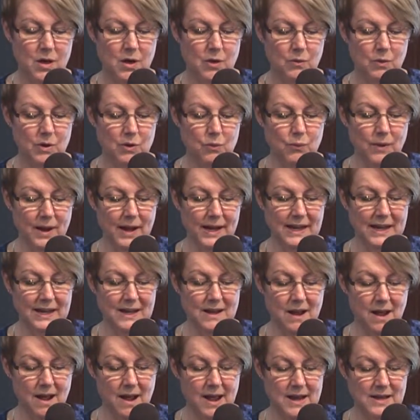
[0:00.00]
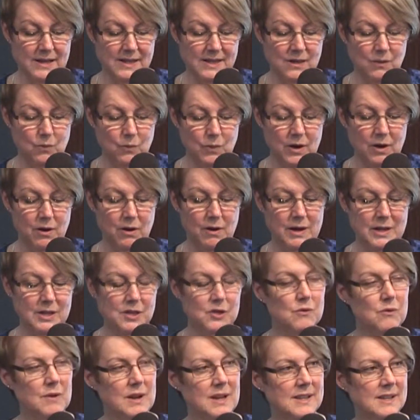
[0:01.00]
We recognize that we are
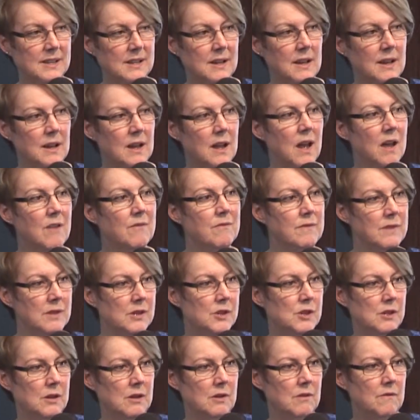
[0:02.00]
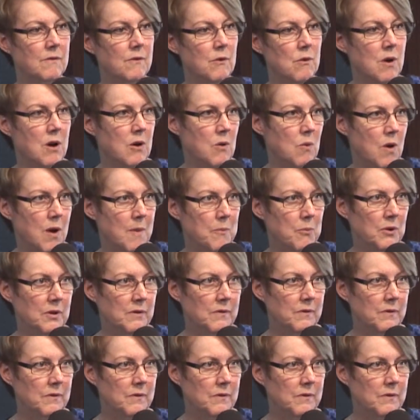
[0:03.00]
addressing a vision for our cooperative